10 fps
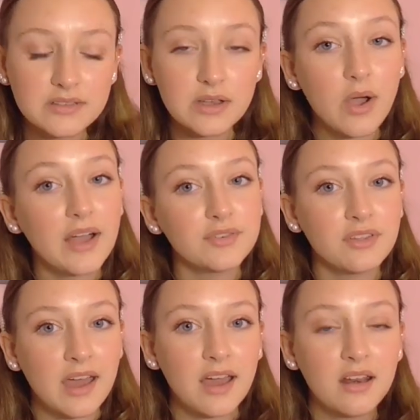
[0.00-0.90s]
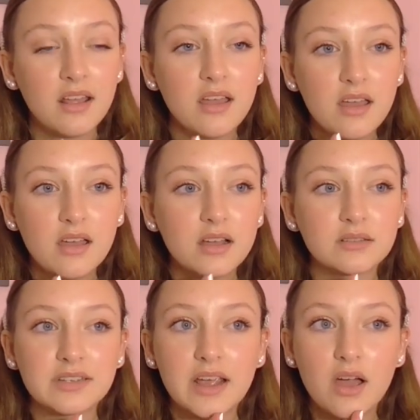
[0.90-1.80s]
So after that,
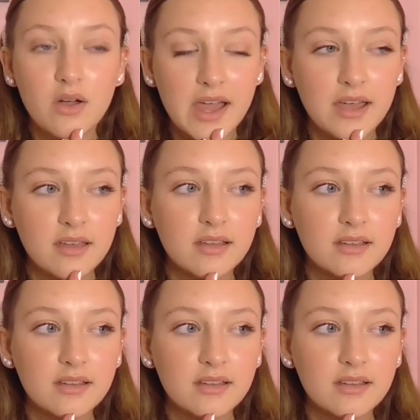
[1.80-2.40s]
I was like, okay,